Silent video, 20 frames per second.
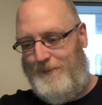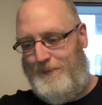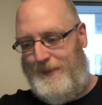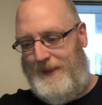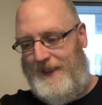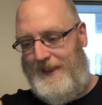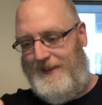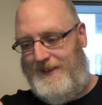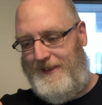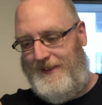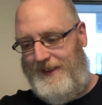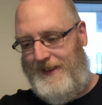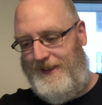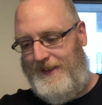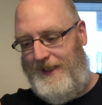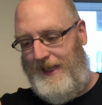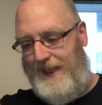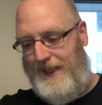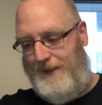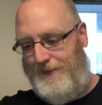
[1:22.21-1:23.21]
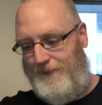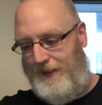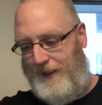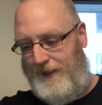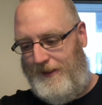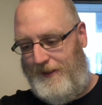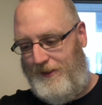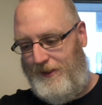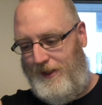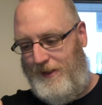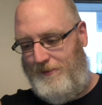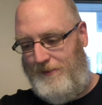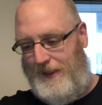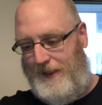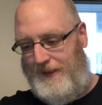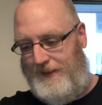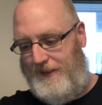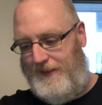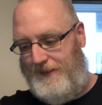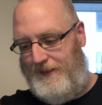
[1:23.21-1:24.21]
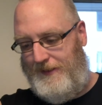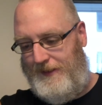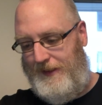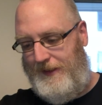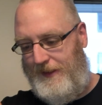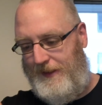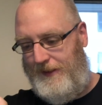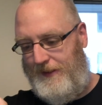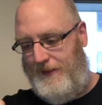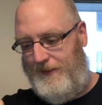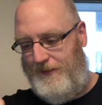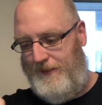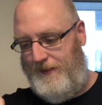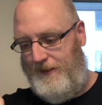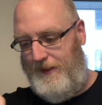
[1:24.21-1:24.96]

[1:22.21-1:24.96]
B C Dave, I cannot wait to see.